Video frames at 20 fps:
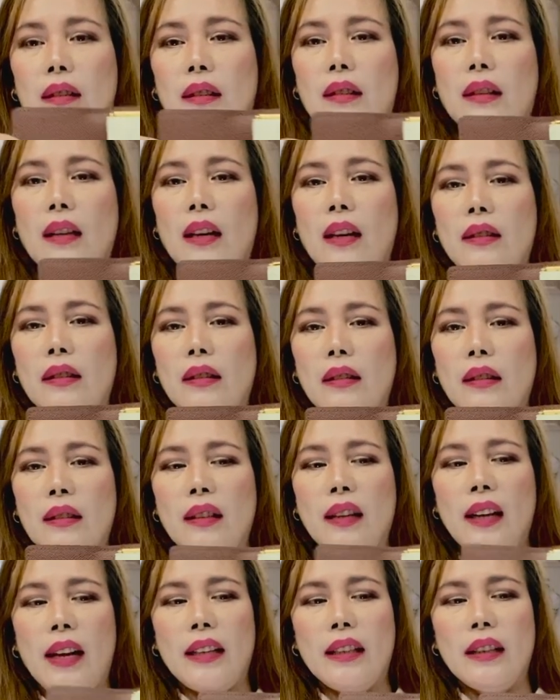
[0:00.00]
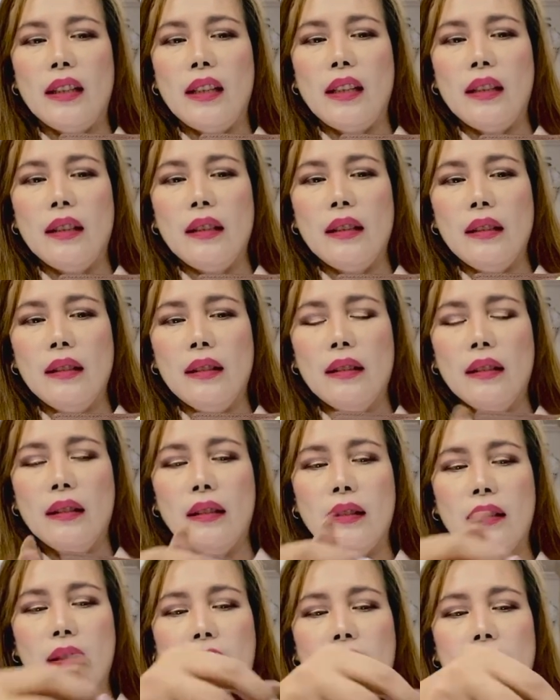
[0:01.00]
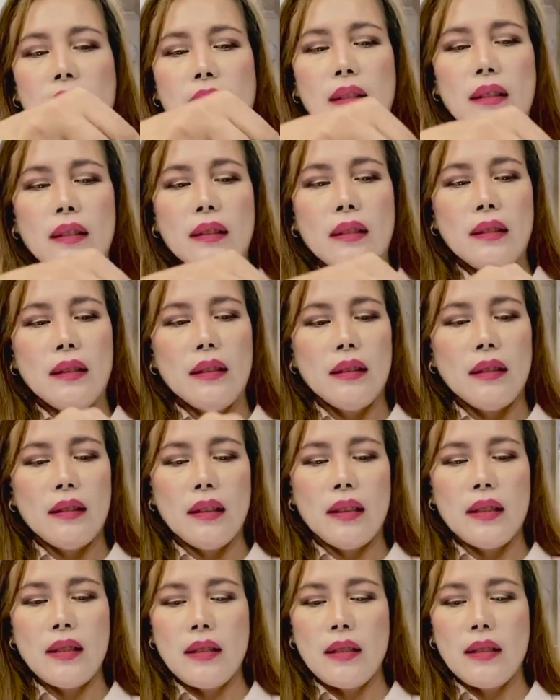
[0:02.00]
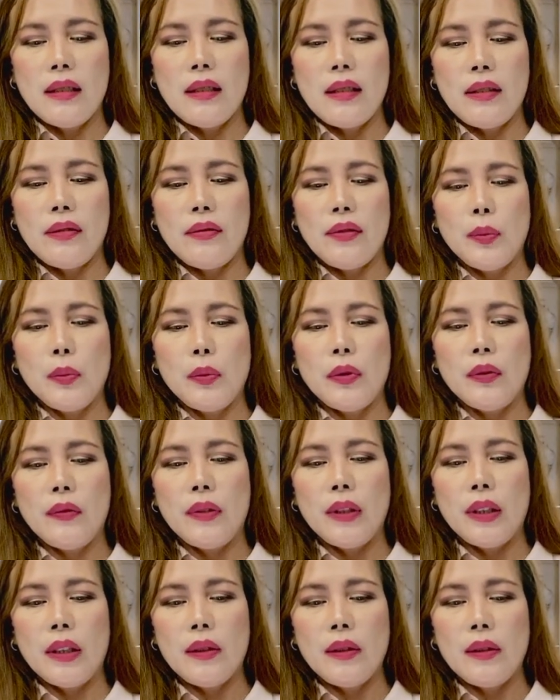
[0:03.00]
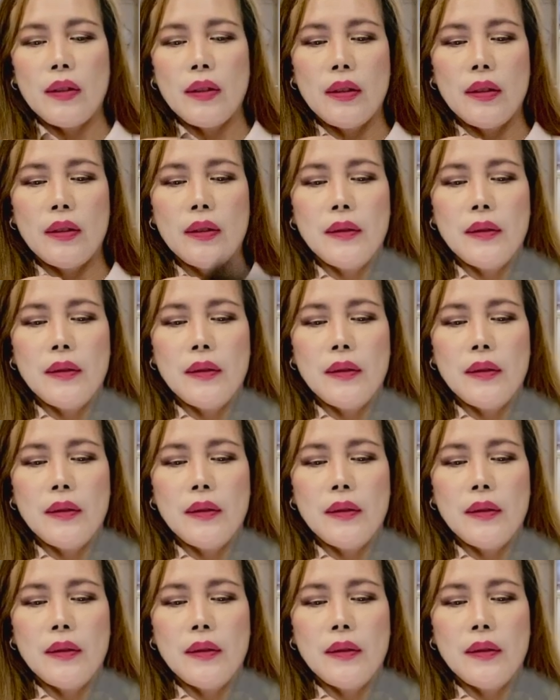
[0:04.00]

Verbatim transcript: leather lining. Let's just remove this.